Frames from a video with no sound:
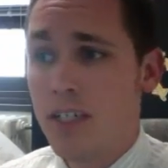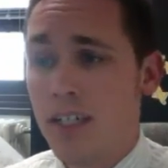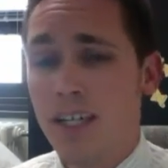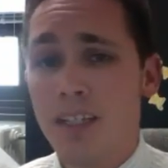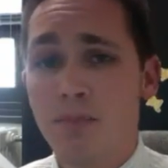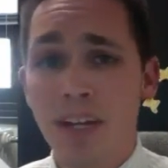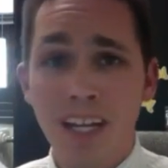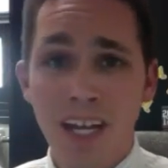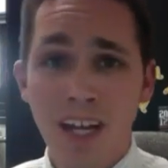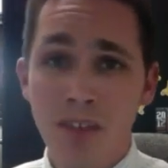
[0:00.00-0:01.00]
And you might
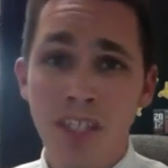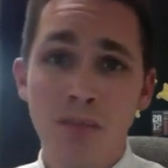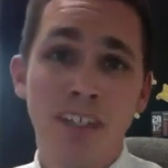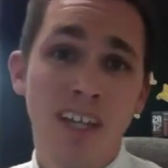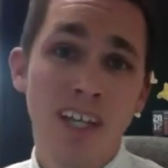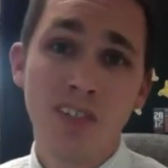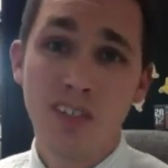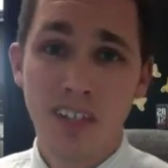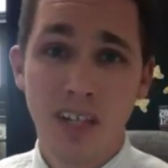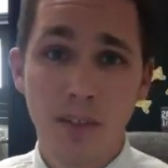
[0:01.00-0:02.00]
have a limitation
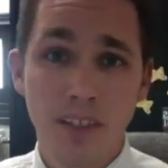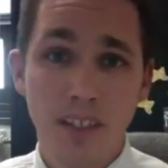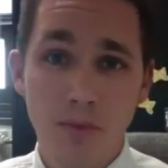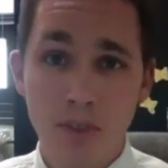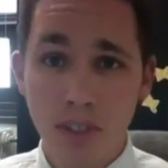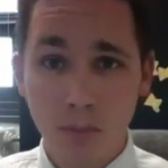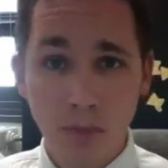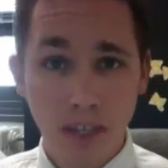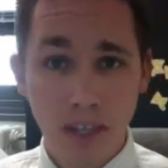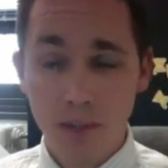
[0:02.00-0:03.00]
on how many times you can
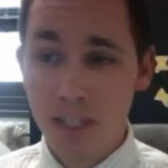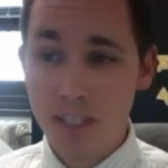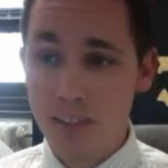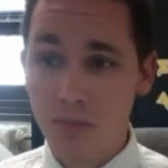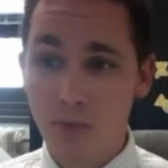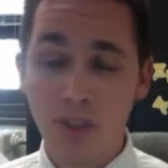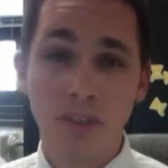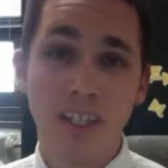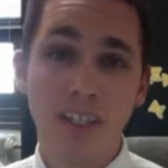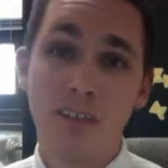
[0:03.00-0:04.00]
apply. They might say, well,
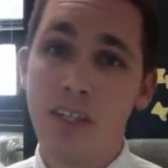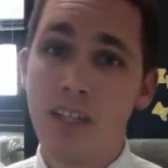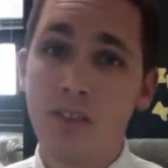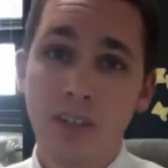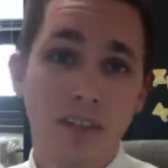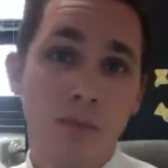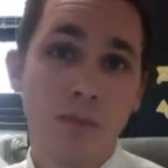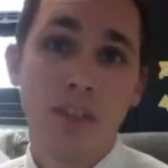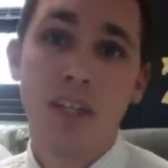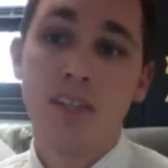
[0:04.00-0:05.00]
only look at your
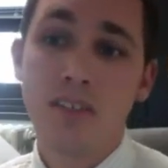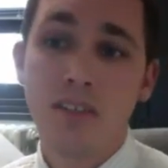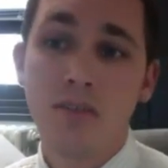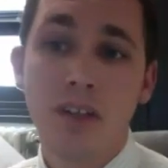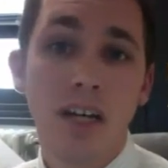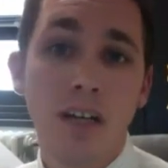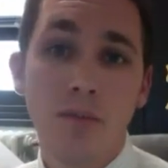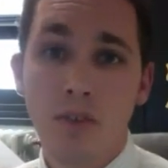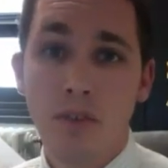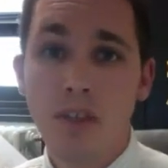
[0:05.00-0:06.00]
application two
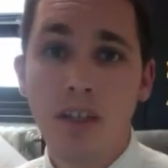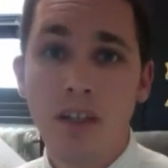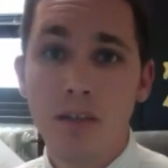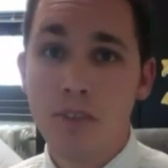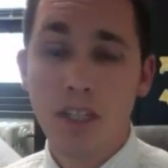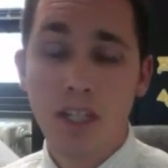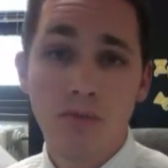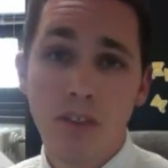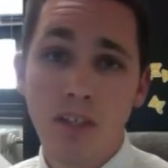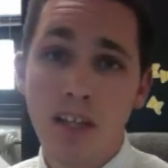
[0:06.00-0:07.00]
times or three times, and
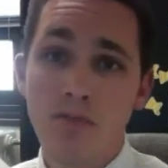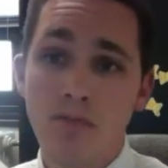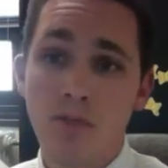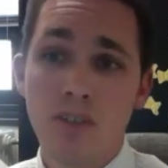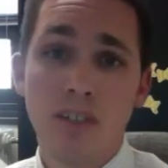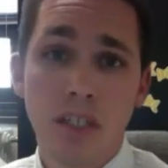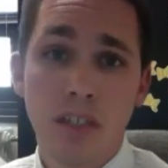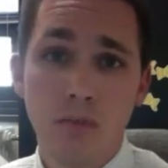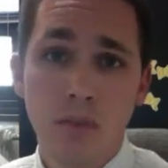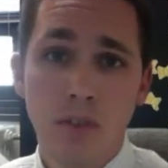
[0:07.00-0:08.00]
after that,
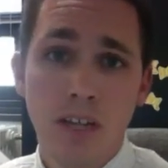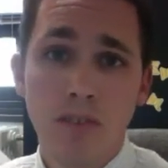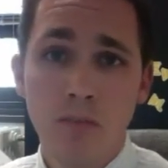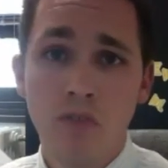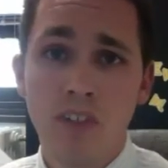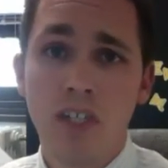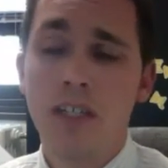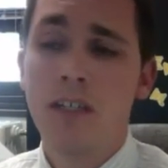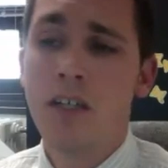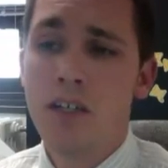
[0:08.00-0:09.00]
unfortunately, you'll have to move
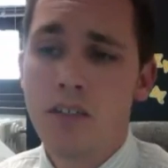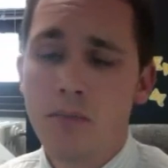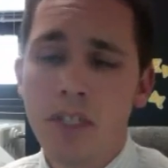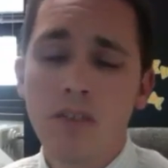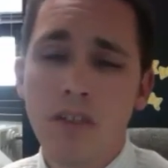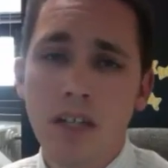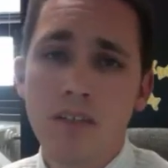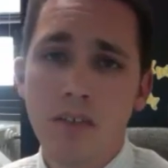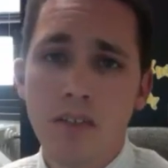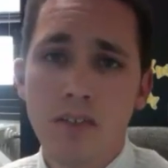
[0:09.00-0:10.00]
on. So make sure you
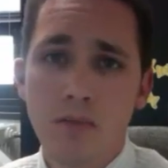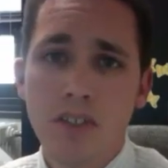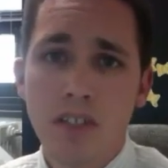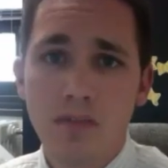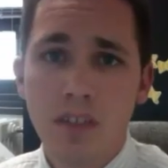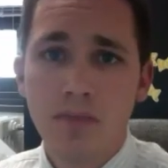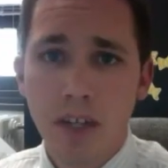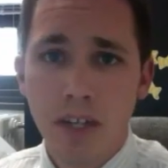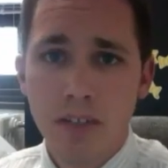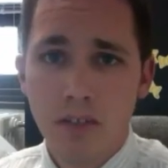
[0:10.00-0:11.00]
ask all those questions of the
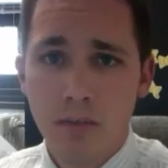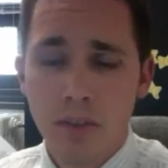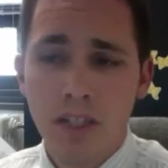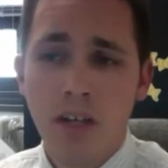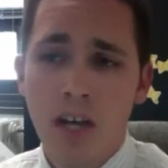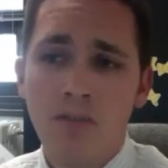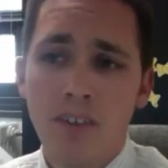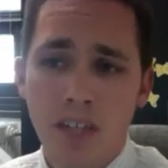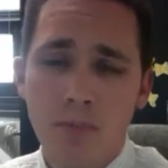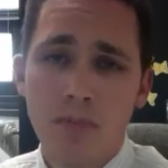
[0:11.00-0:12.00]
advisor, and, and
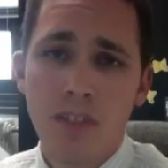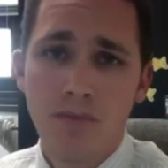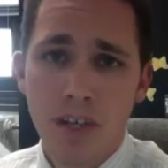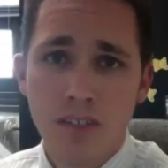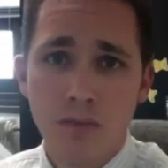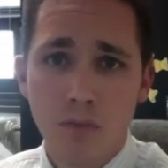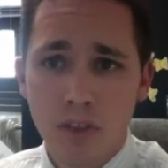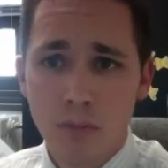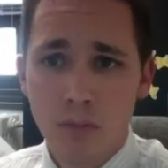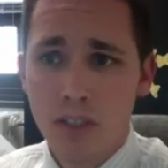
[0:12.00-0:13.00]
oftentimes the advisor
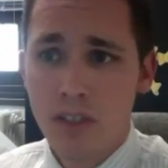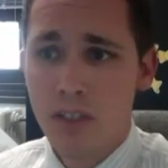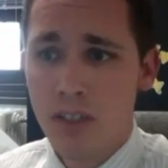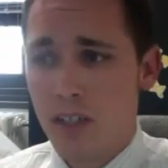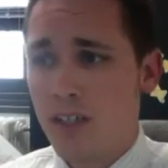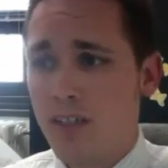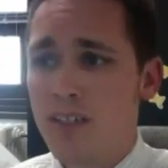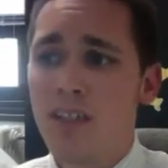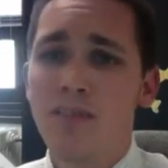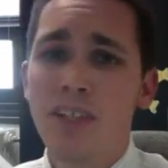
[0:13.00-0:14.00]
will be at
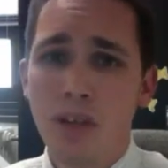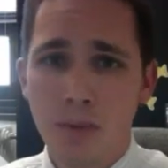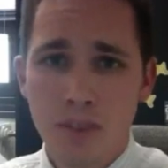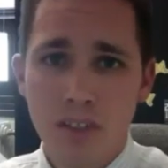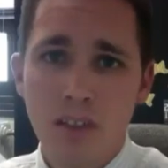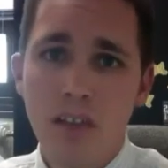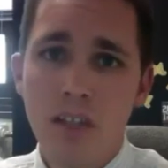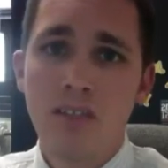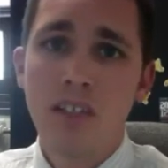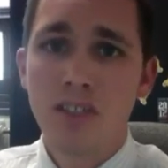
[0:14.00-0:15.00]
least giving you options and,
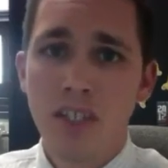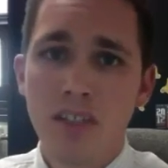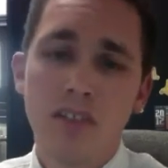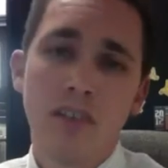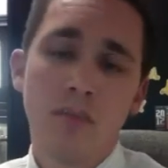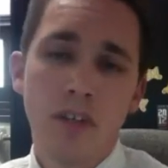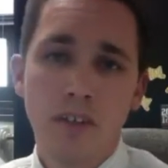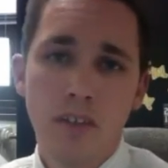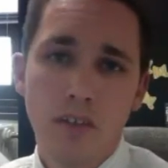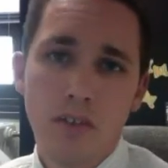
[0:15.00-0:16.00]
and suggestions on what
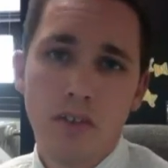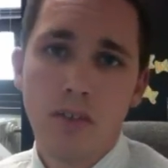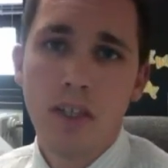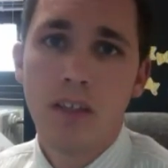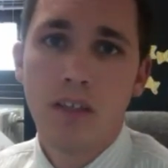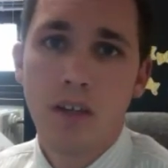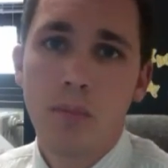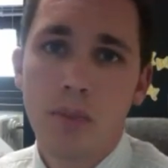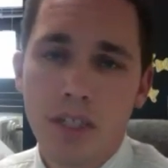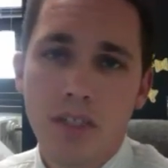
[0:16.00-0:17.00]
you can do to strengthen your
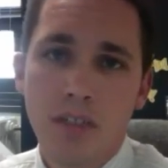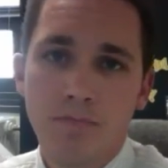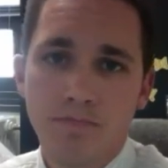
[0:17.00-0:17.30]
application.